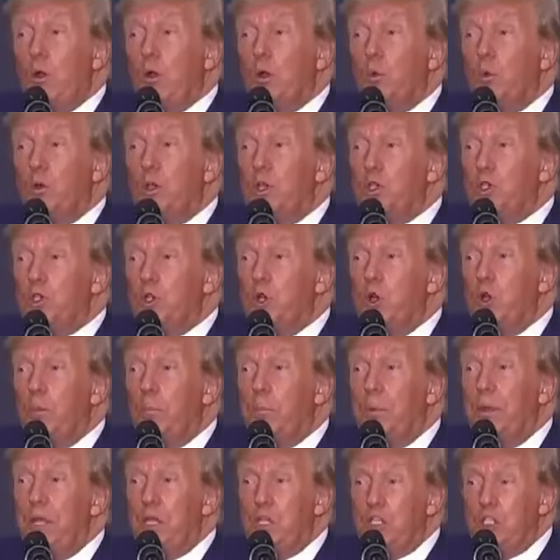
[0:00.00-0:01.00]
Party were to
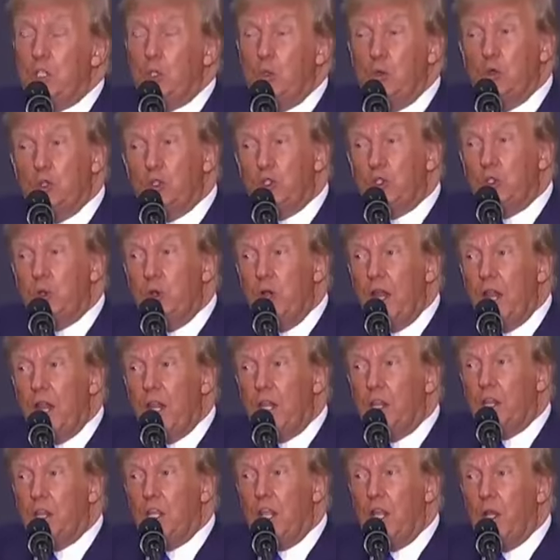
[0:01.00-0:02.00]
regain the
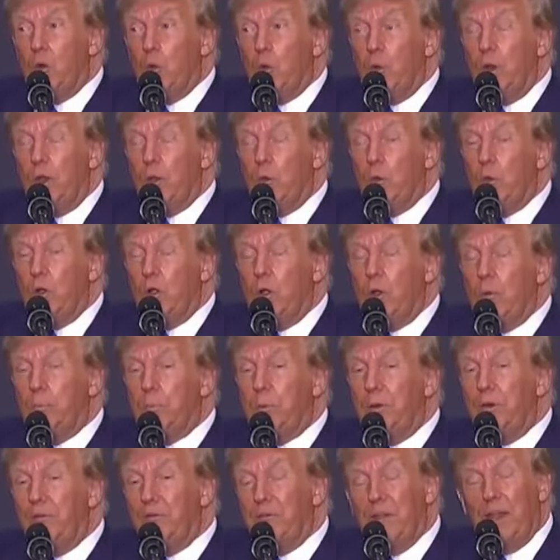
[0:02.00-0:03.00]
presidency, they would
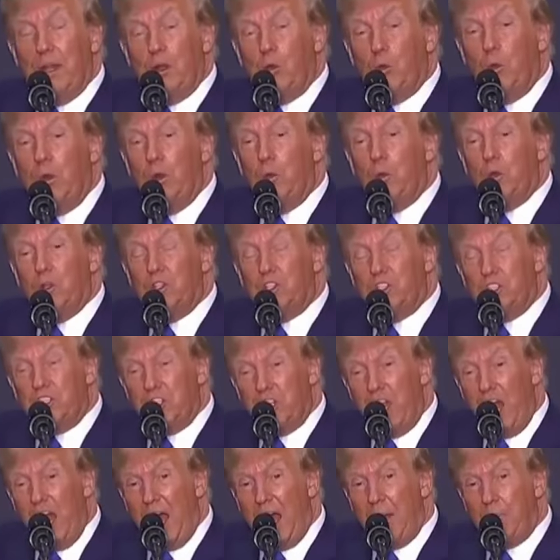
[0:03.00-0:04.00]
work to prevent a
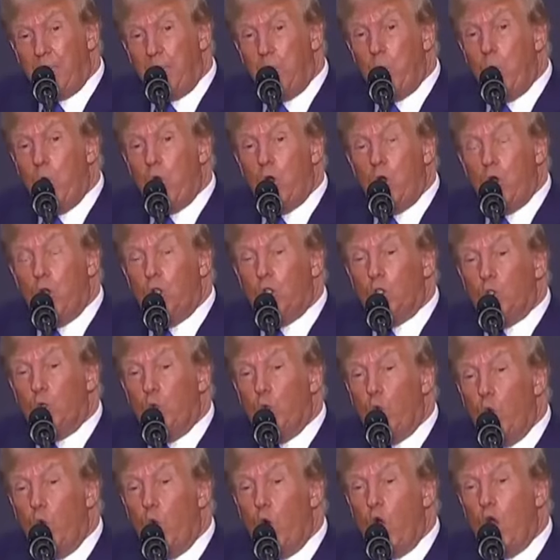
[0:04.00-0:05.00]
potential World War
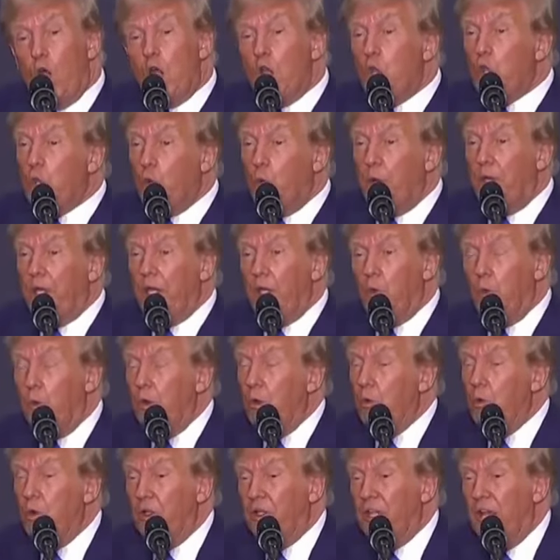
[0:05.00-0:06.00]
III,
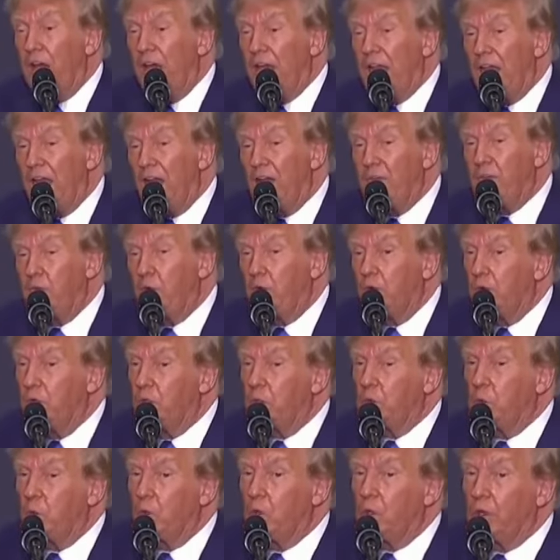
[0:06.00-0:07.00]
particularly in the context
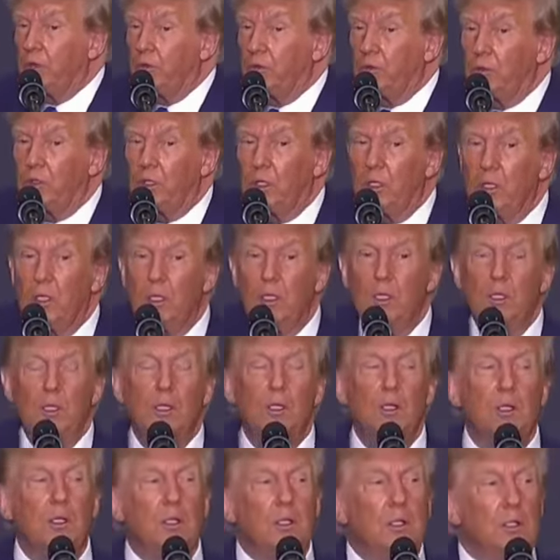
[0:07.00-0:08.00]
of escalating
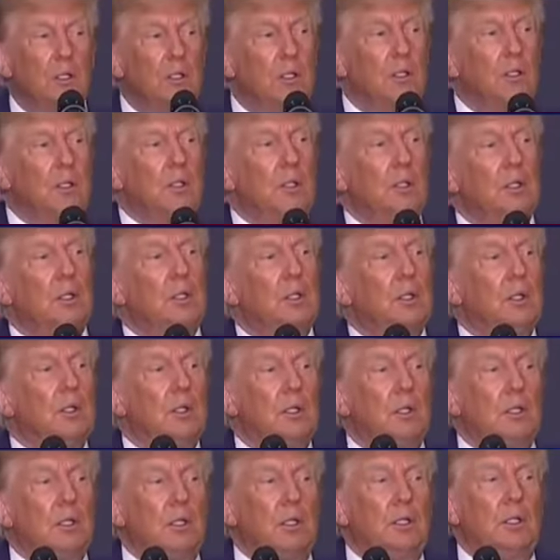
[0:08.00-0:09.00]
tensions in the Middle East,
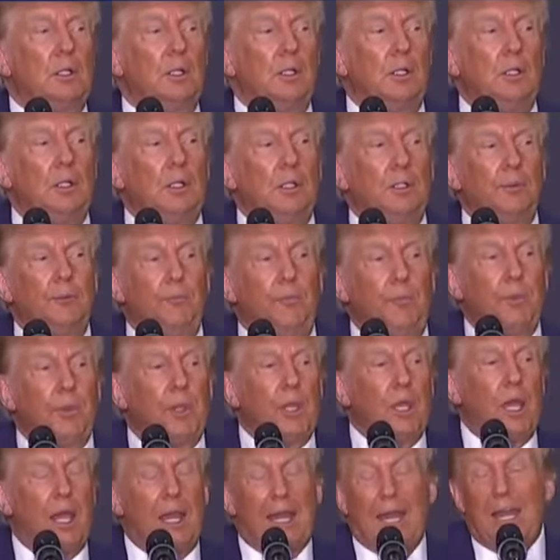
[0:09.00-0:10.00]
including the
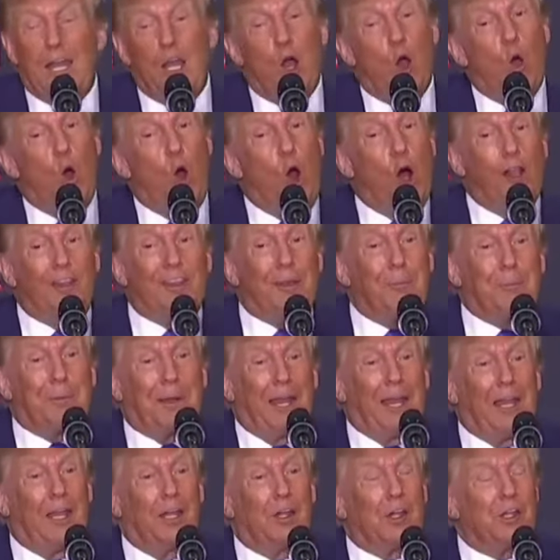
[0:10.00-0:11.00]
conflict between Israel and
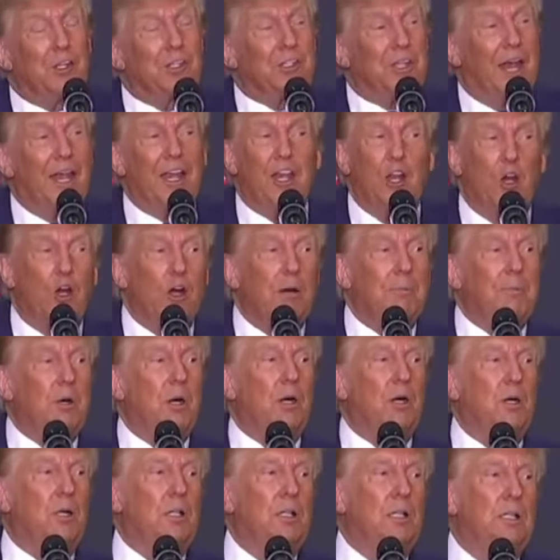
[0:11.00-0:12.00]
Hamas.
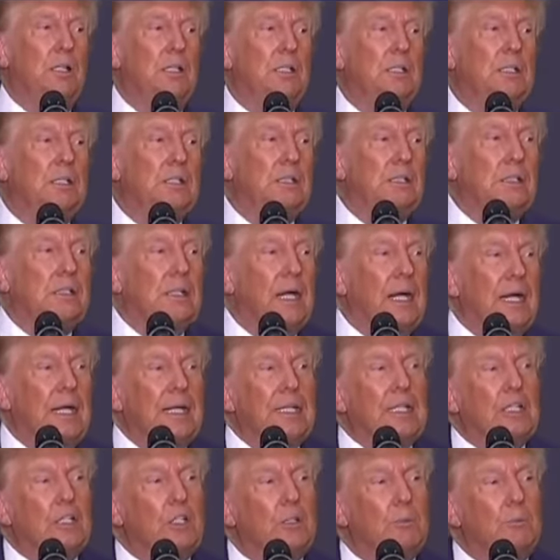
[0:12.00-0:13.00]
Trump pointed the
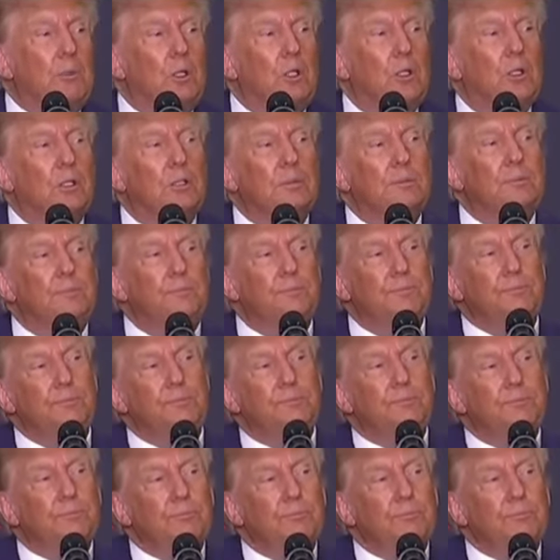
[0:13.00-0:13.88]
blame at Iran for